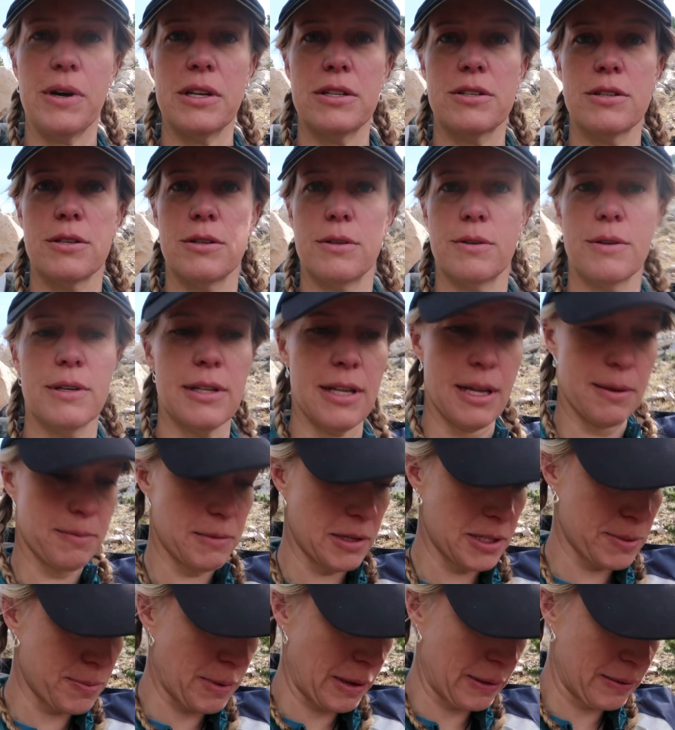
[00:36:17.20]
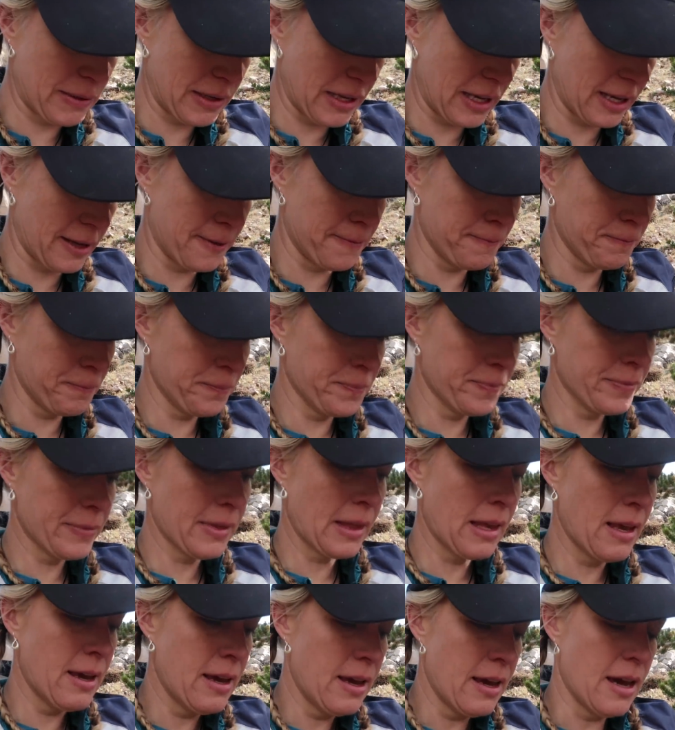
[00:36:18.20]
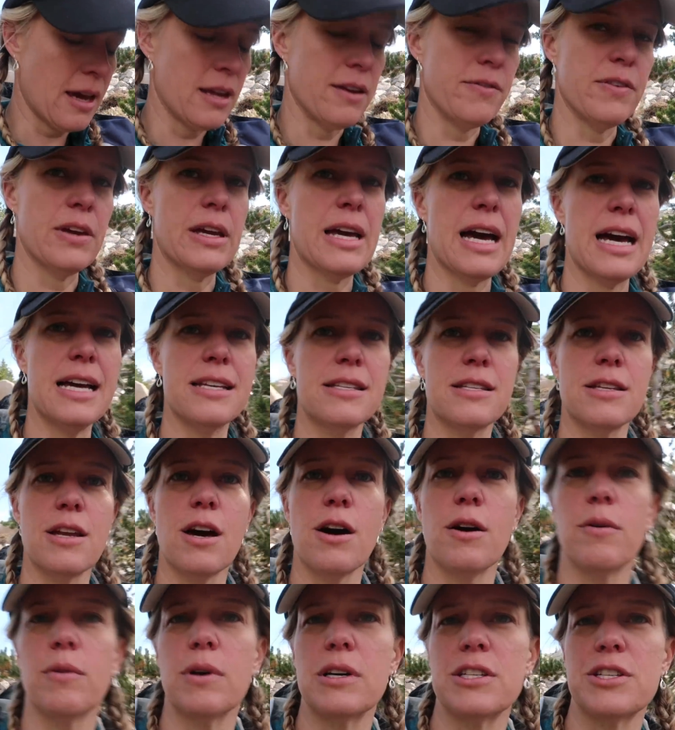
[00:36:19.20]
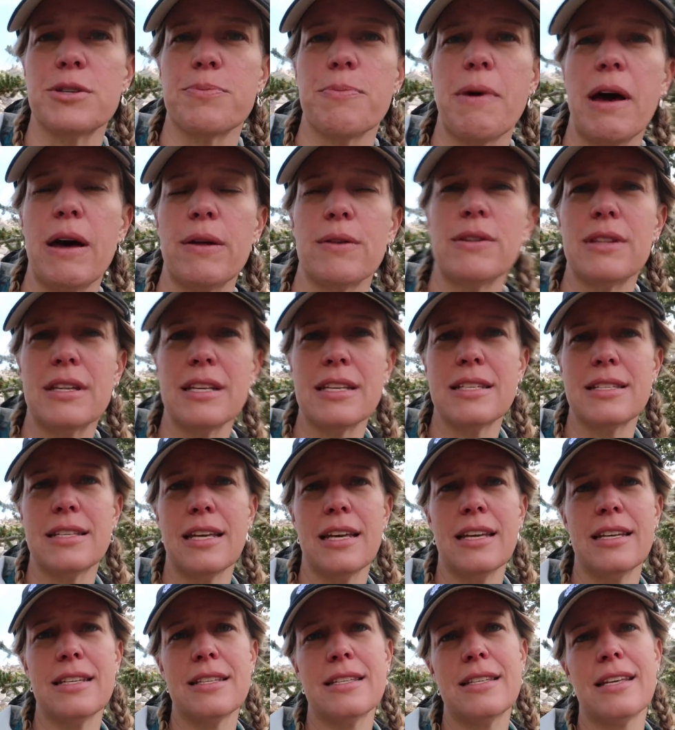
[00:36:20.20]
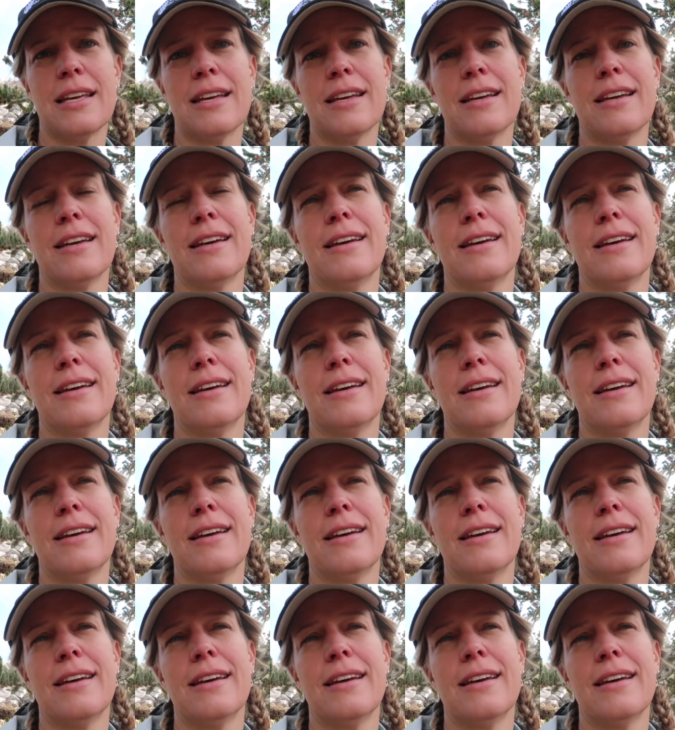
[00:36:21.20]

want to climb this mountain again. And if you guys know which mountain this is,